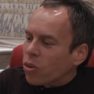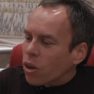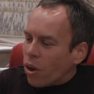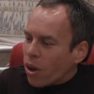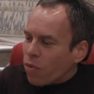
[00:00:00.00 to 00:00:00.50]
Well,
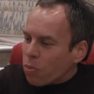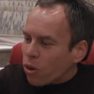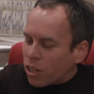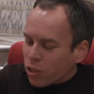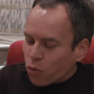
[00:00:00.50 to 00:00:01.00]
no,
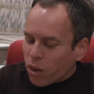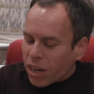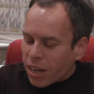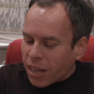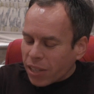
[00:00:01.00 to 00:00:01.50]
everybody that's
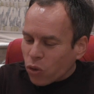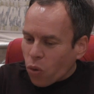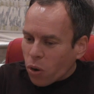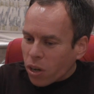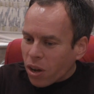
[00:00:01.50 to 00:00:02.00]
written in, they sort
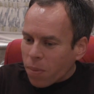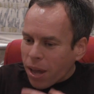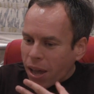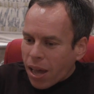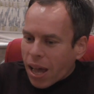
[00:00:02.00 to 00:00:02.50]
of want to know
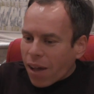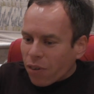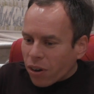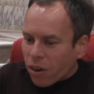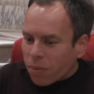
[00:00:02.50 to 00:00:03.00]
about, have
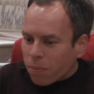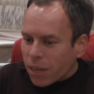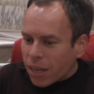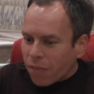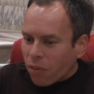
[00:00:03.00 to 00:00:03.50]
I grown a
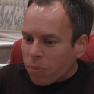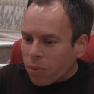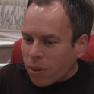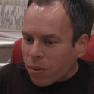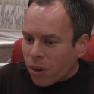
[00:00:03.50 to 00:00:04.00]
beard, have I
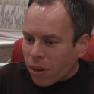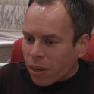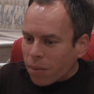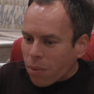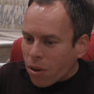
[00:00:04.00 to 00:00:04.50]
dug
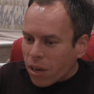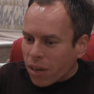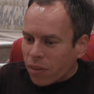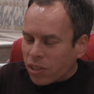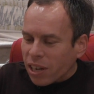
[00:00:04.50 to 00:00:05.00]
in a mine,
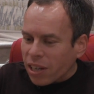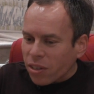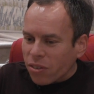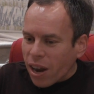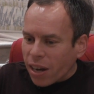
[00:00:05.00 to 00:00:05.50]
have I slain
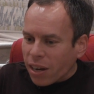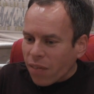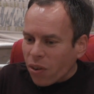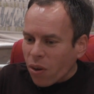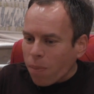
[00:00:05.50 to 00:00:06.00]
the dragon,
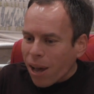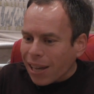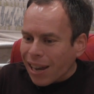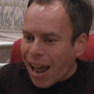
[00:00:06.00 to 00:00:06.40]
have I got a battle